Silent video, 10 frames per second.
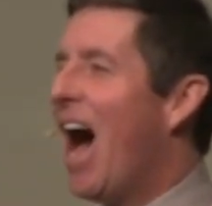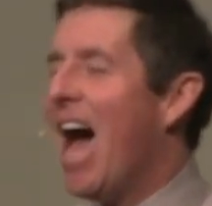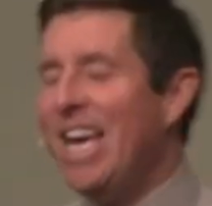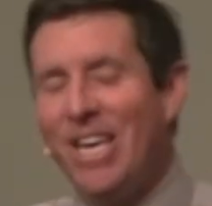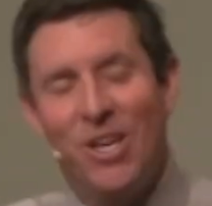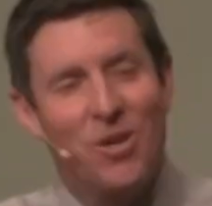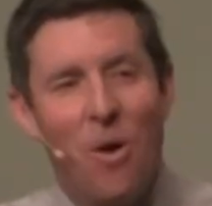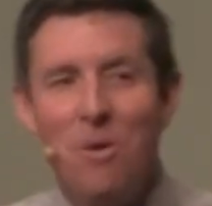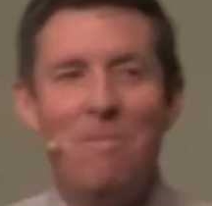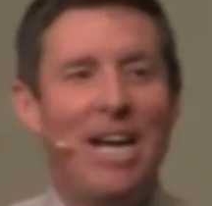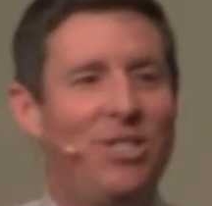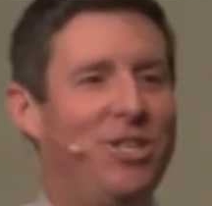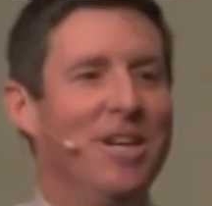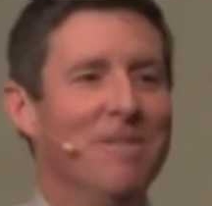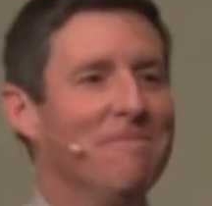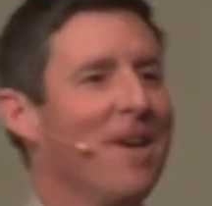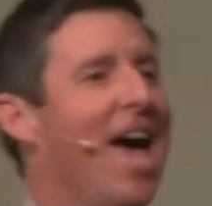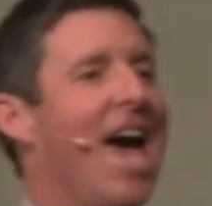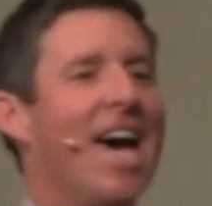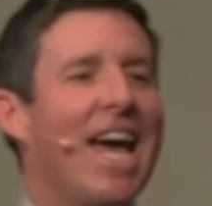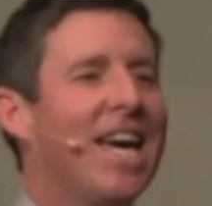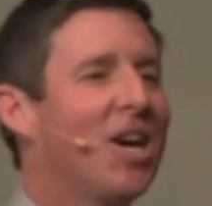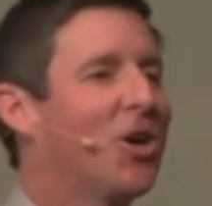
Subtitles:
I go to my gym and I